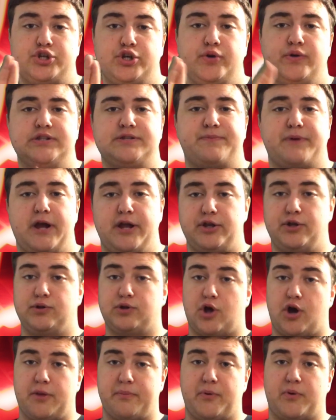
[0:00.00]
2, it's a brand new
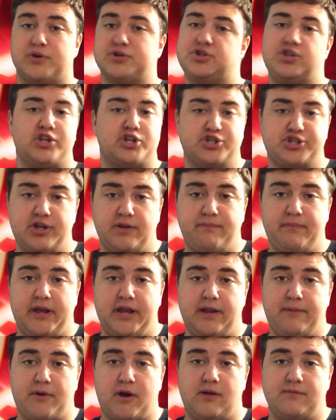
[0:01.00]
lawnmower, so there shouldn't be
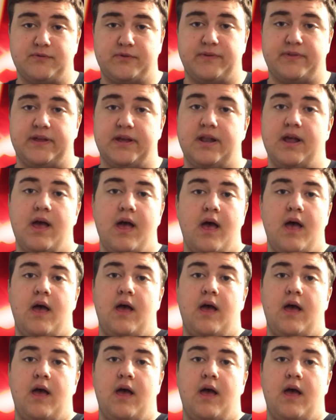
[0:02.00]
any problems with it.